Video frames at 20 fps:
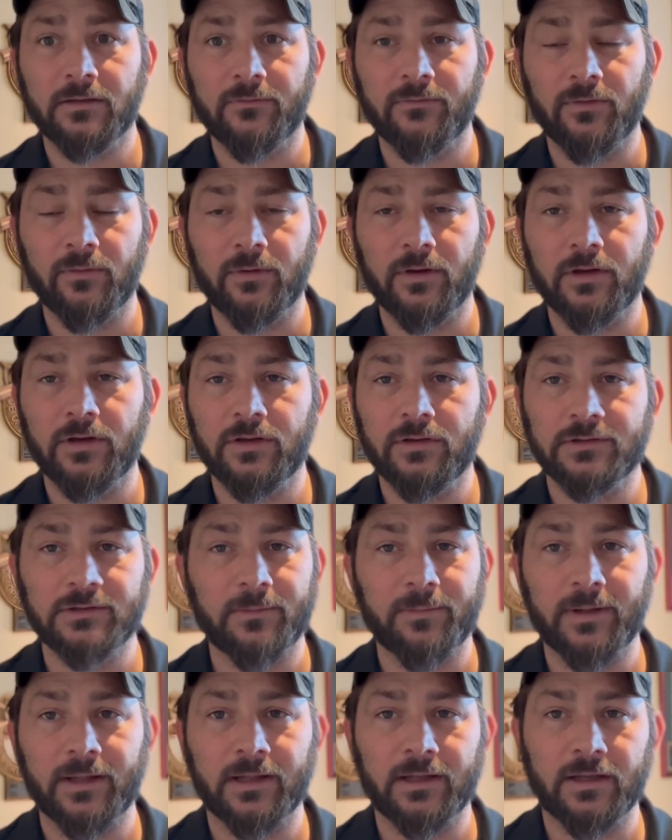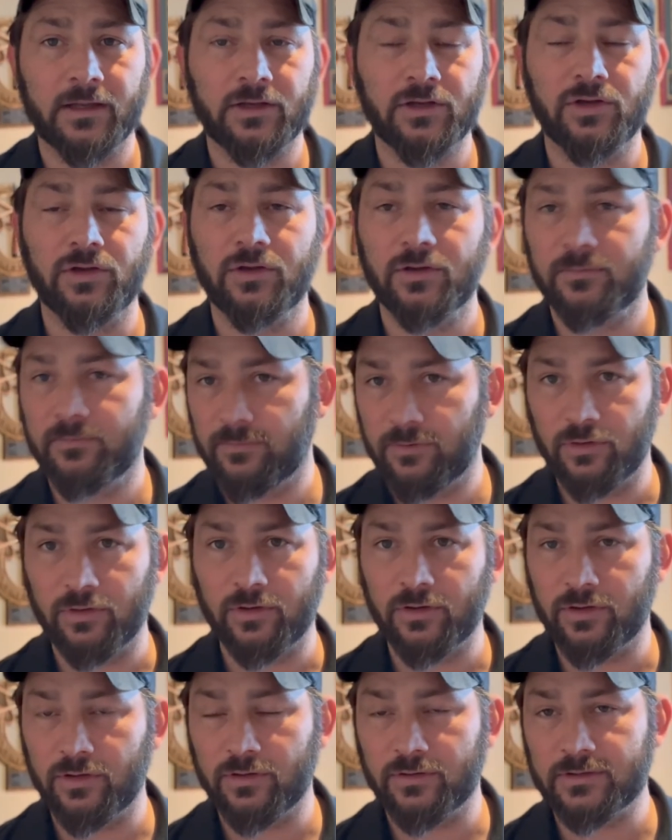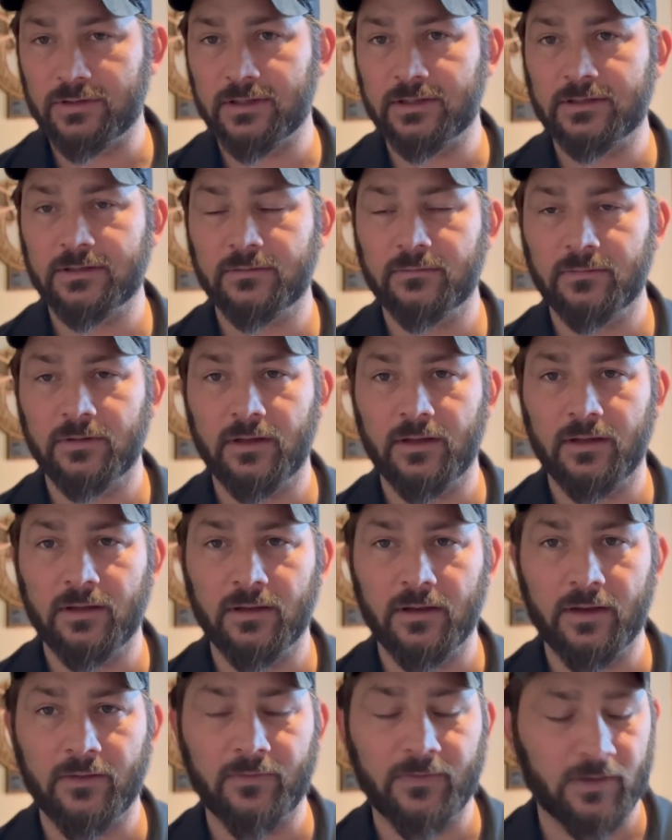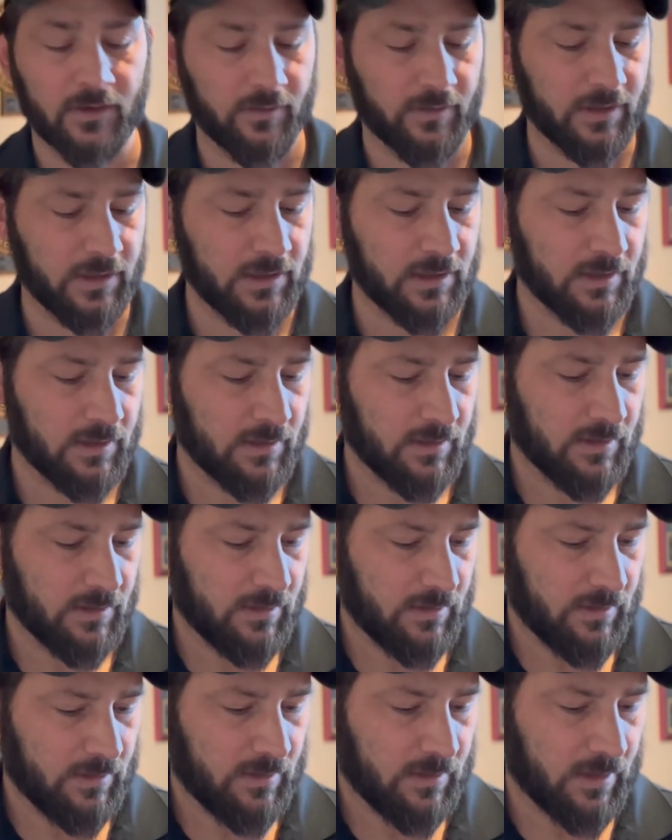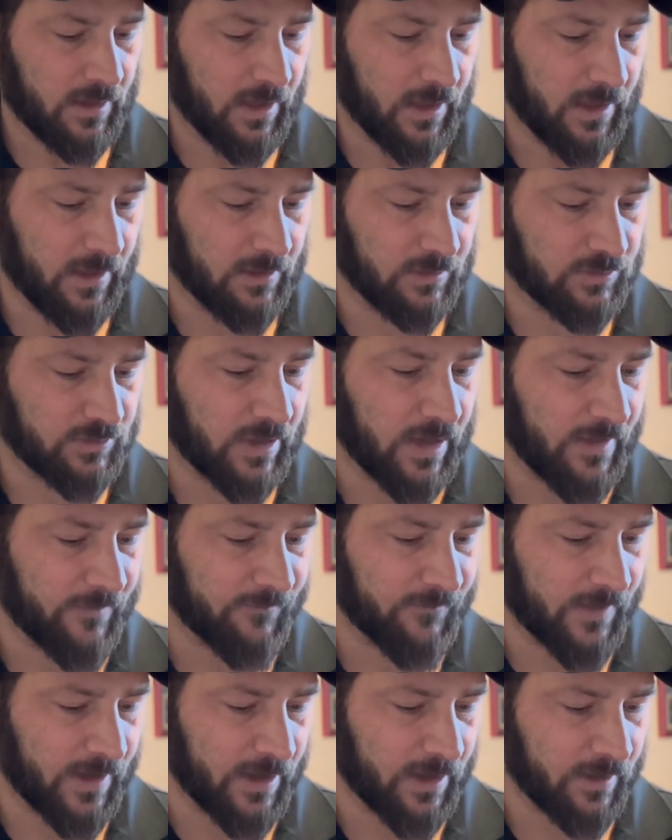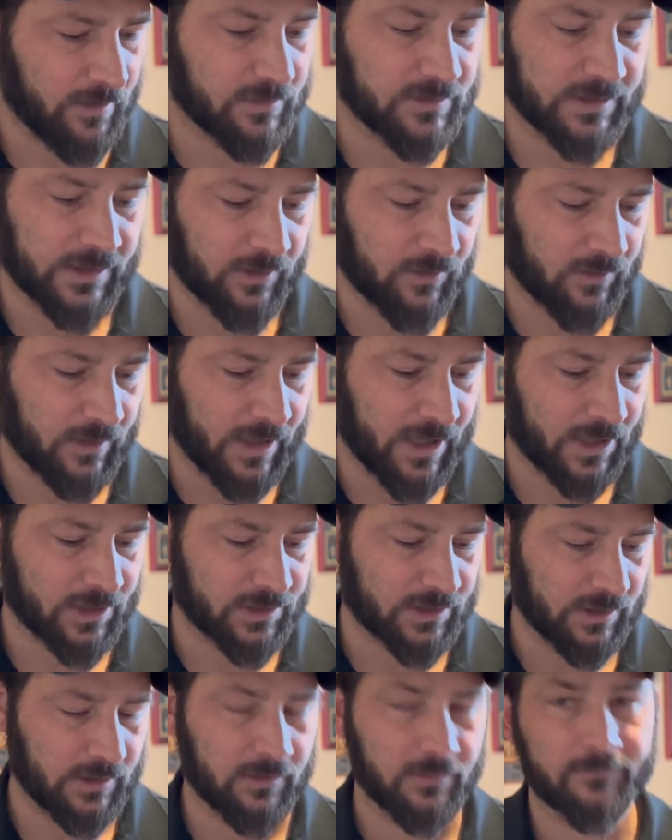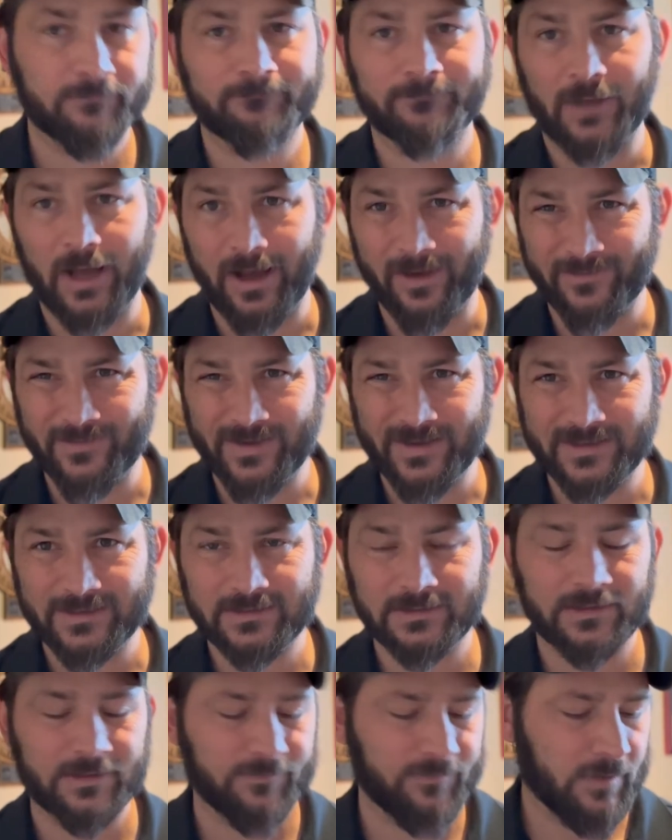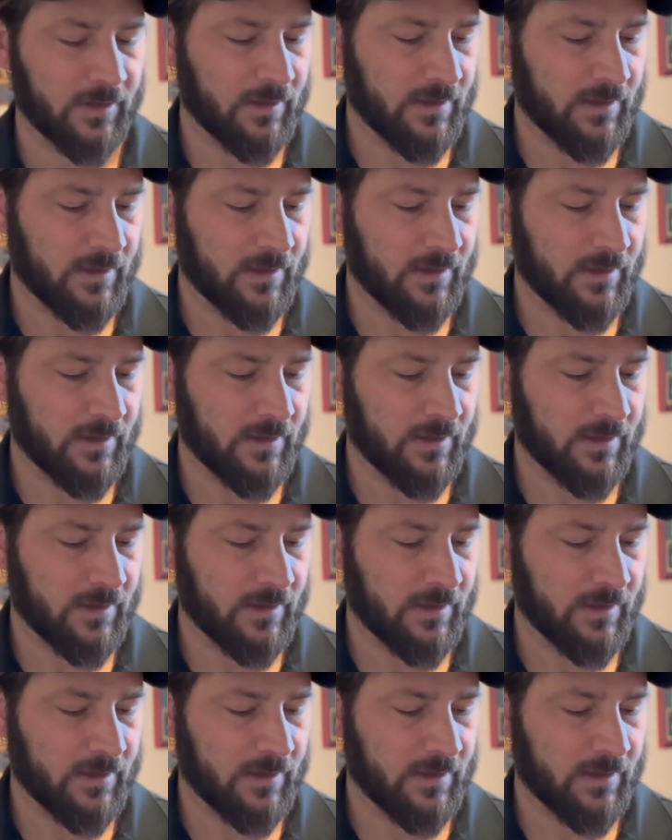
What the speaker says: If you wanted to use a pellet gun, you could use this in theory. Dry fire, single action, obviously.